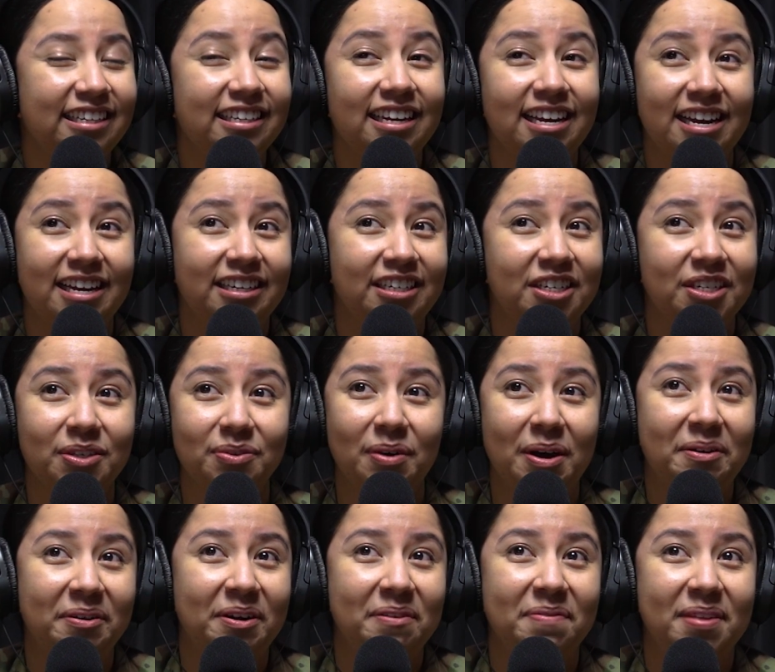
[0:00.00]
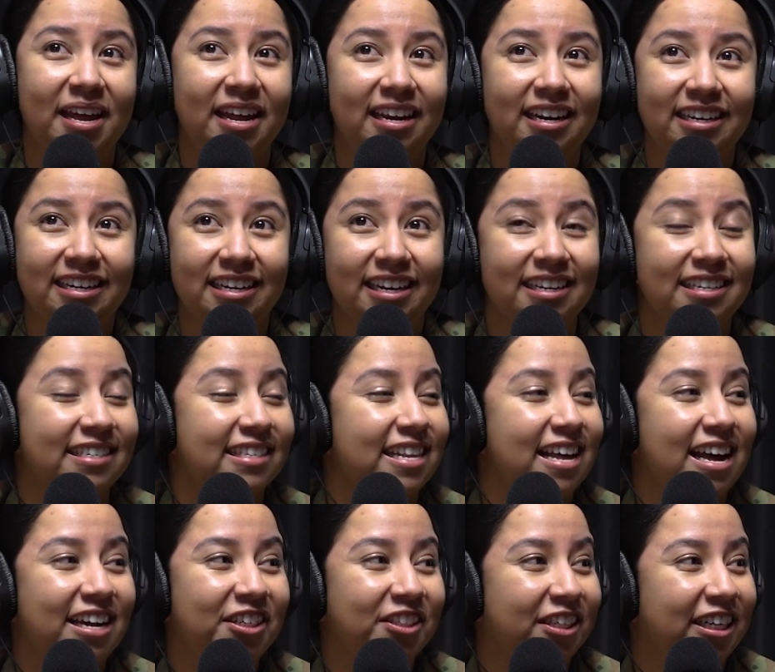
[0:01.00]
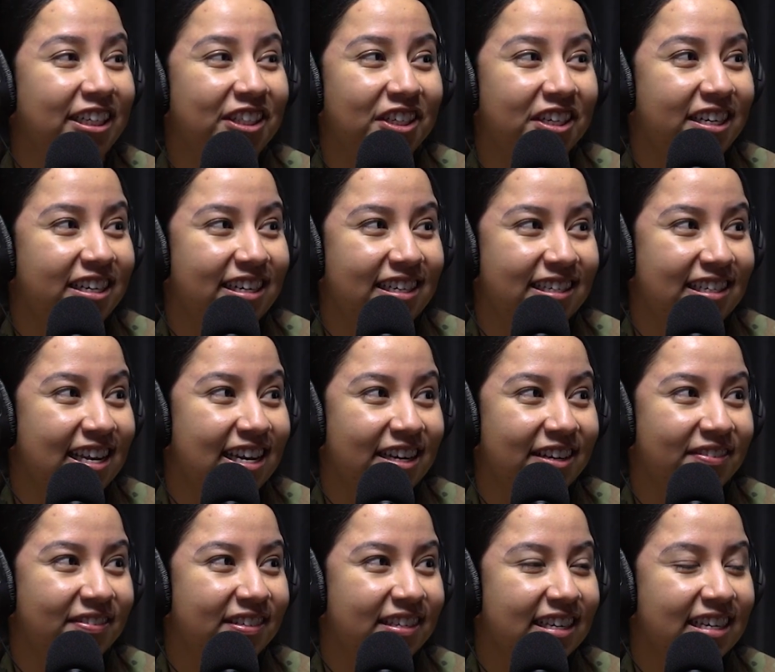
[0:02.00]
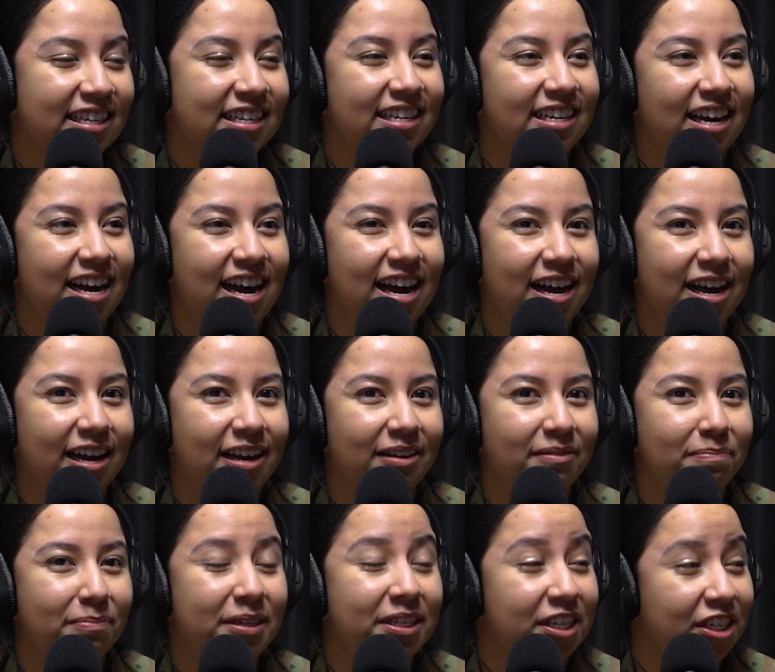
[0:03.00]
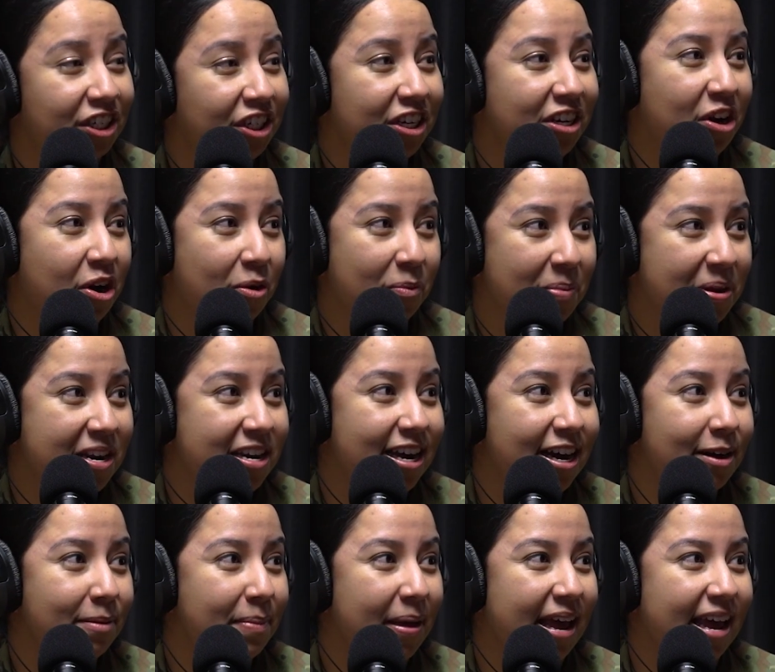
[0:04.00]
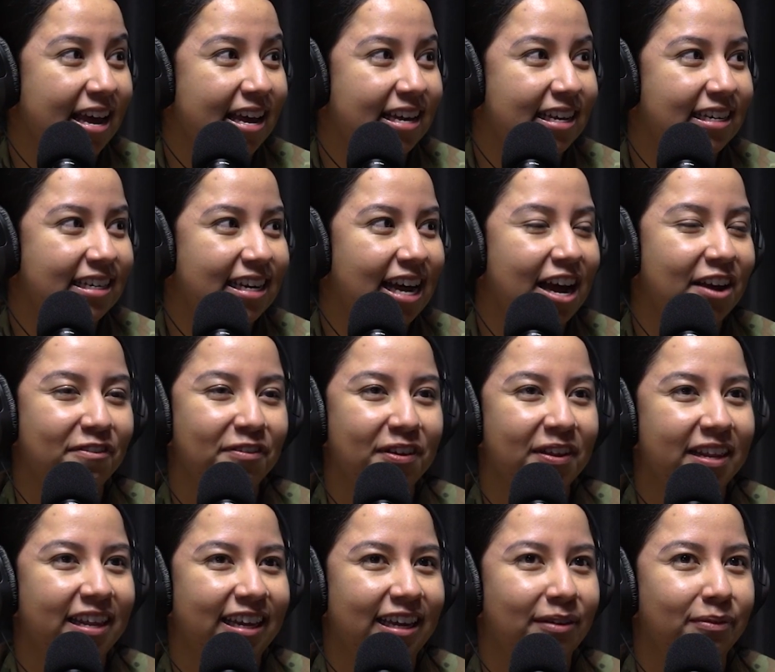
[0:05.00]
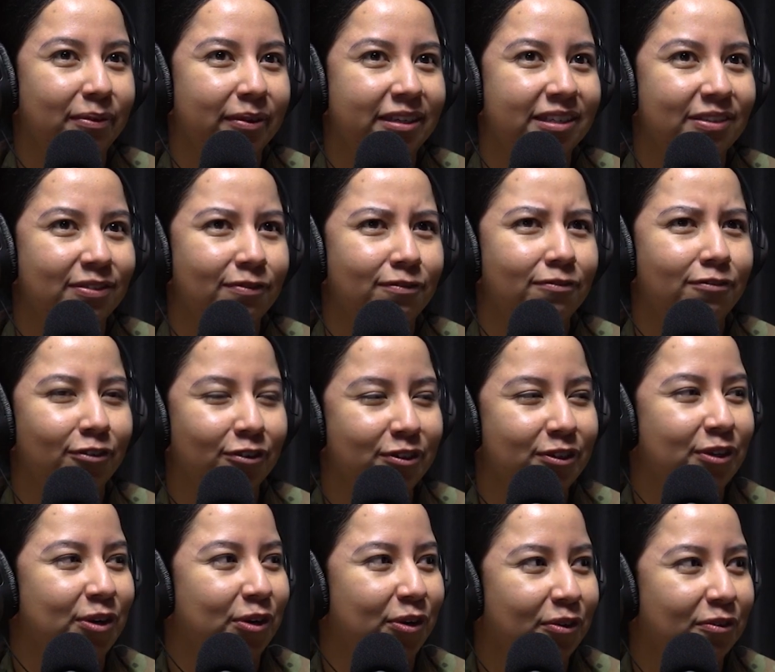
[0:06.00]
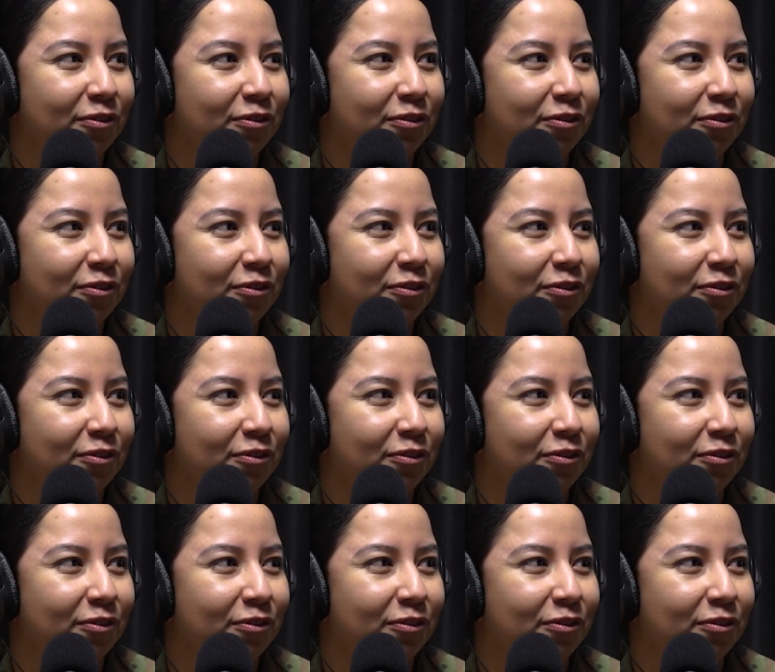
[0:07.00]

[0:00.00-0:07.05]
it just wound up that, yes, the education and incentives position opened up, and I feel like it was full circle